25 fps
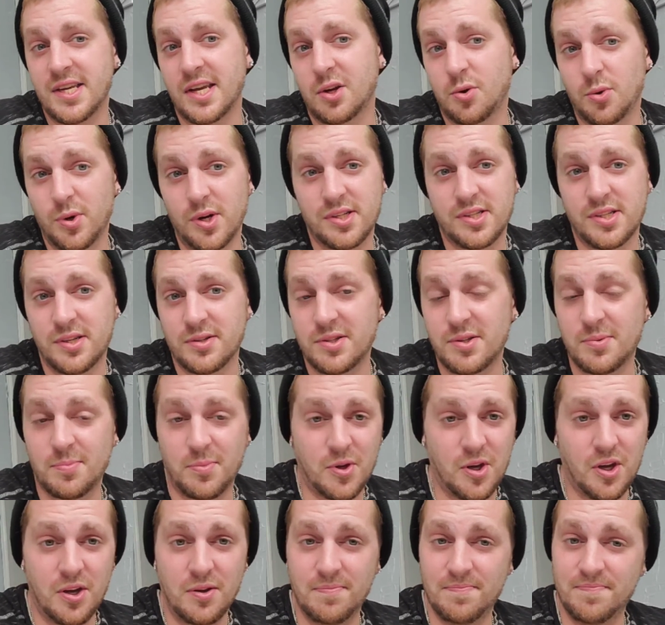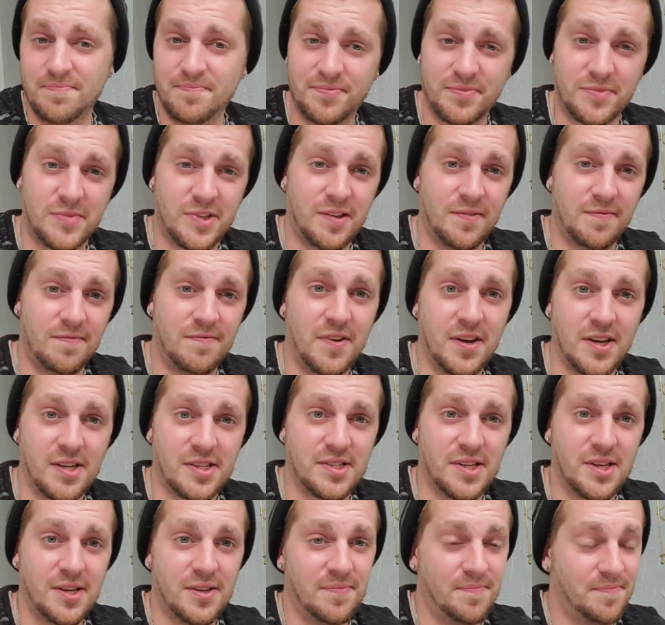take criticism good, can
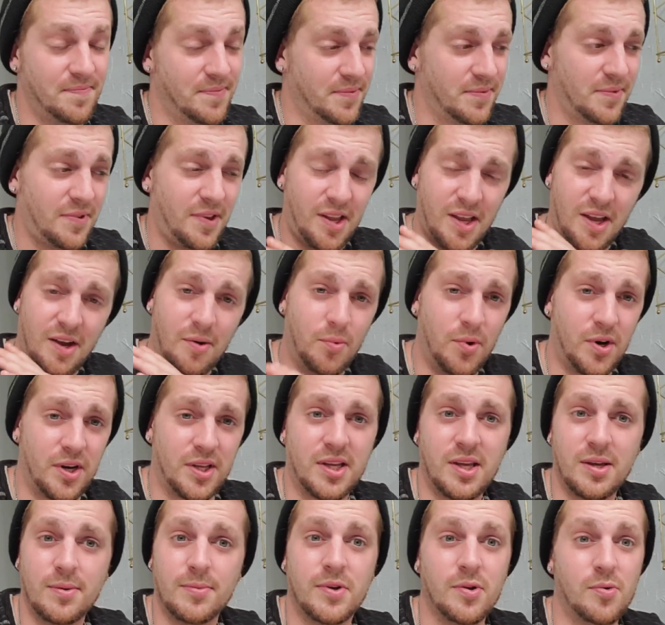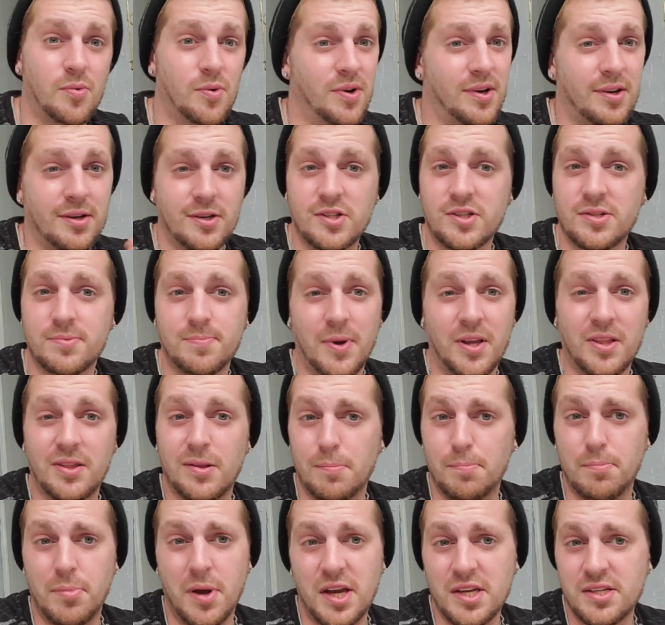fix it. I want to keep doing it and just make
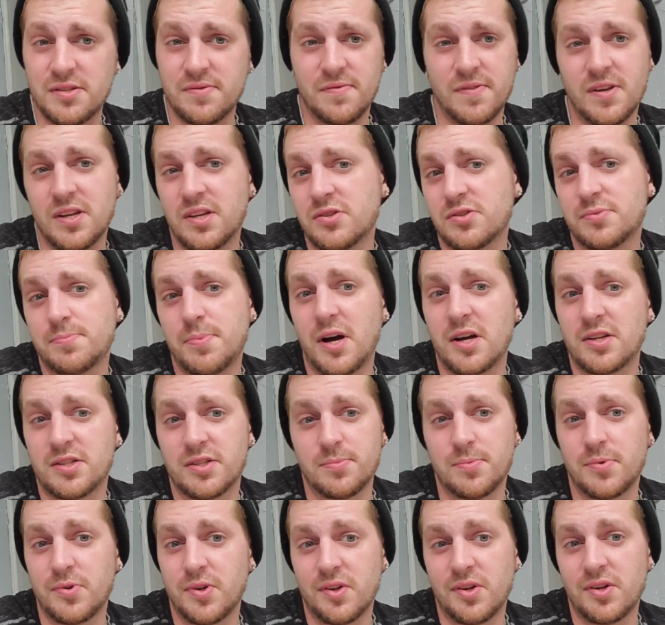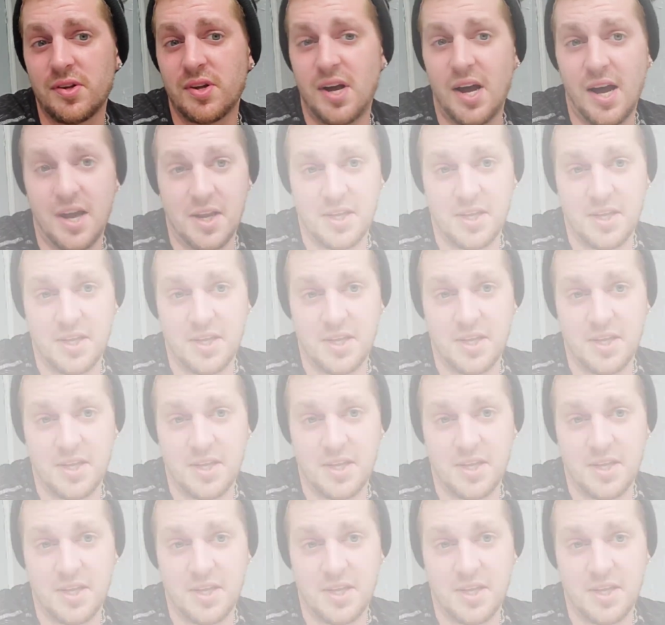the best videos possible. So I